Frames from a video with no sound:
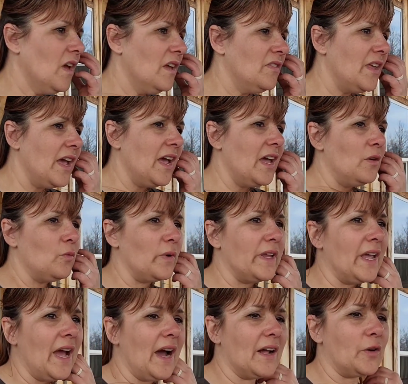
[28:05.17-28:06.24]
And then
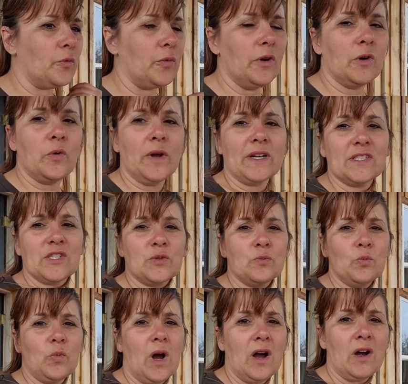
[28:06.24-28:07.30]
we had a real quick
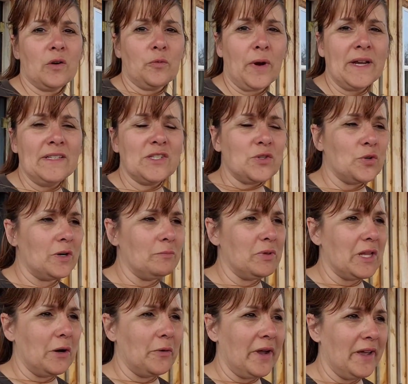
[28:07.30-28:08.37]
rainstorm
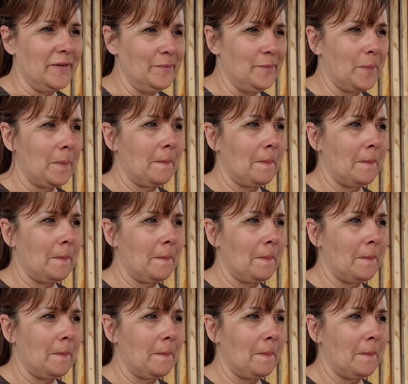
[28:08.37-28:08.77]
blow in.